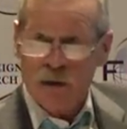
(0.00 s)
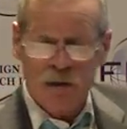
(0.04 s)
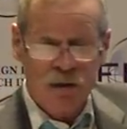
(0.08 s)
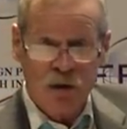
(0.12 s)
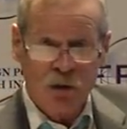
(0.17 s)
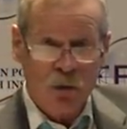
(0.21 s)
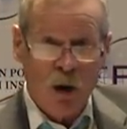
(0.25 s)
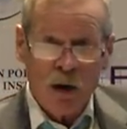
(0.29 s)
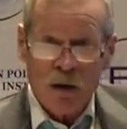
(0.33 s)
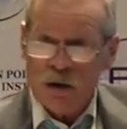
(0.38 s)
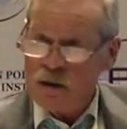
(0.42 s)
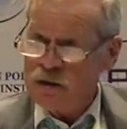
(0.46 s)

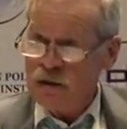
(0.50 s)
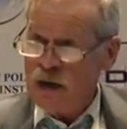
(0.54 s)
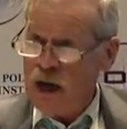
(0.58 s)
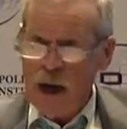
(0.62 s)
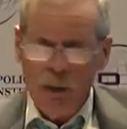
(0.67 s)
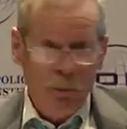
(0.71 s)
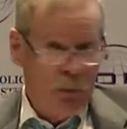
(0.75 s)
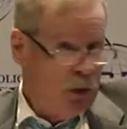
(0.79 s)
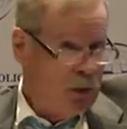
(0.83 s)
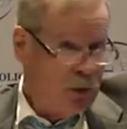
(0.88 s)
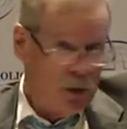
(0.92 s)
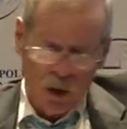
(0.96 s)
instructs
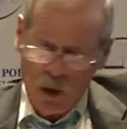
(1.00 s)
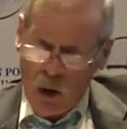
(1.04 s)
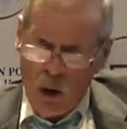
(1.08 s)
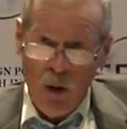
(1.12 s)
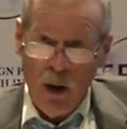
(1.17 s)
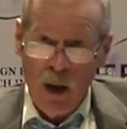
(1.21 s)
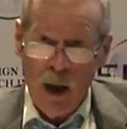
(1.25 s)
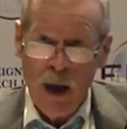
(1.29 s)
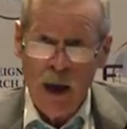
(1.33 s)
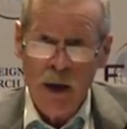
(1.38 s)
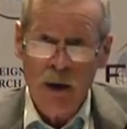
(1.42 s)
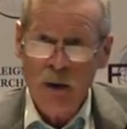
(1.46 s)
Samuel to
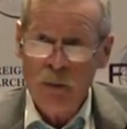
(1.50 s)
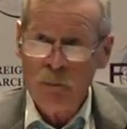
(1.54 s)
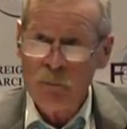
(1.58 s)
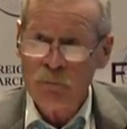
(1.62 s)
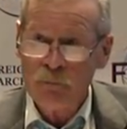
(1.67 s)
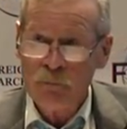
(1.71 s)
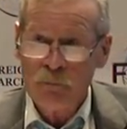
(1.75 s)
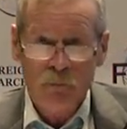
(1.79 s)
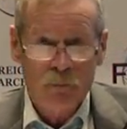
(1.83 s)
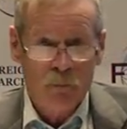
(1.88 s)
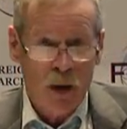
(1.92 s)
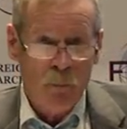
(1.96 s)
go ahead and
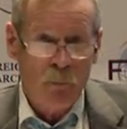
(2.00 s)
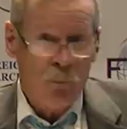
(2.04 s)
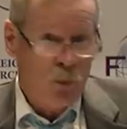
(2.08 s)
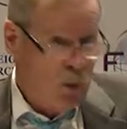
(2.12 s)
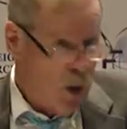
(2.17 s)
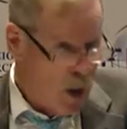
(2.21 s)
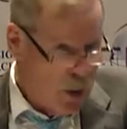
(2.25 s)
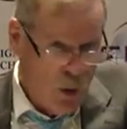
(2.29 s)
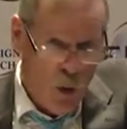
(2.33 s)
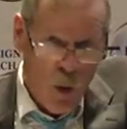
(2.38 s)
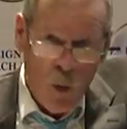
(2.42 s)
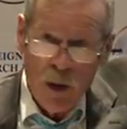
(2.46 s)

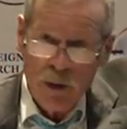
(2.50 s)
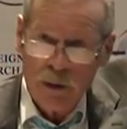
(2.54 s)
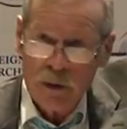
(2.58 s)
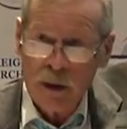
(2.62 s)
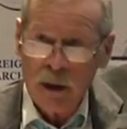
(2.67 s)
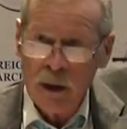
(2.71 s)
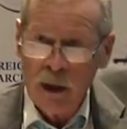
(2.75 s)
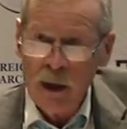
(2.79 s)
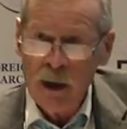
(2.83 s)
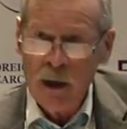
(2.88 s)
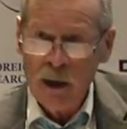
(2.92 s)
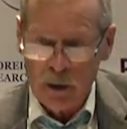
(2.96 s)
anoint a
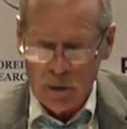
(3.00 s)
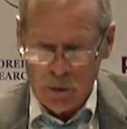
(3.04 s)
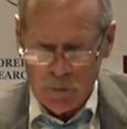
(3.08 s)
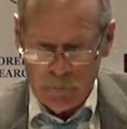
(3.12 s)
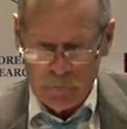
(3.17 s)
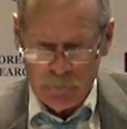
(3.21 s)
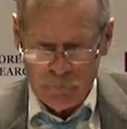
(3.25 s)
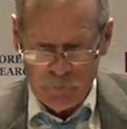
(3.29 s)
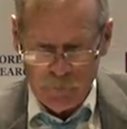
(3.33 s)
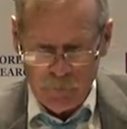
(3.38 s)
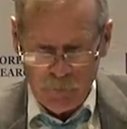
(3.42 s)
king.